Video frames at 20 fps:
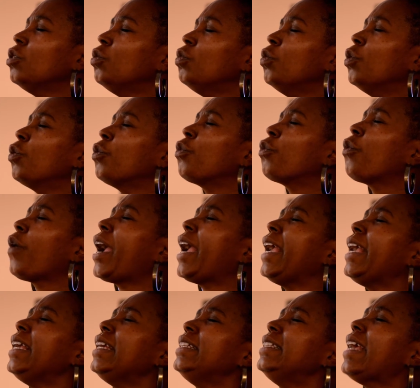will
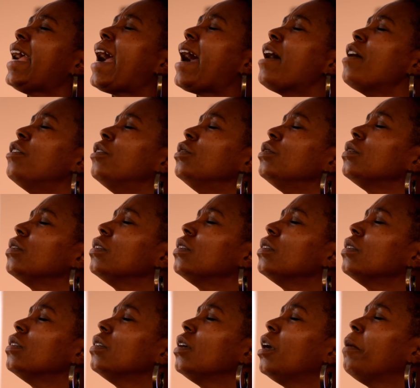rain down
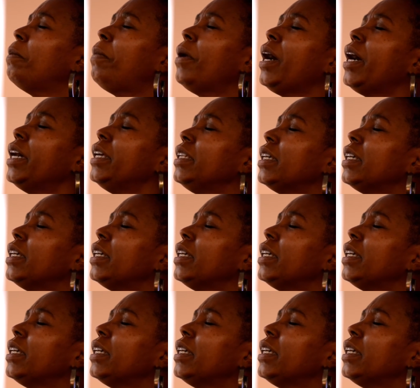upon